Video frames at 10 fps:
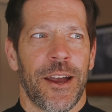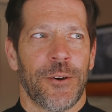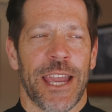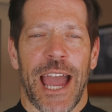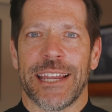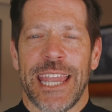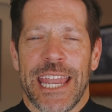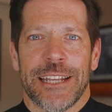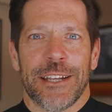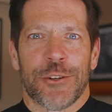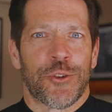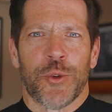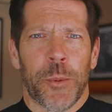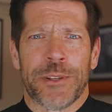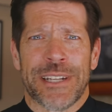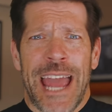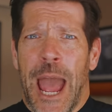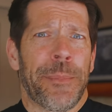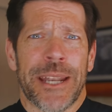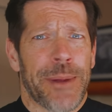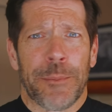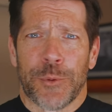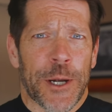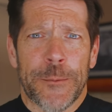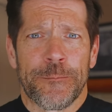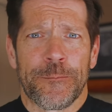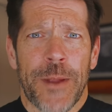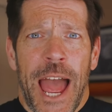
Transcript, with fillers: okay, I can't control what's gonna happen in my prayer.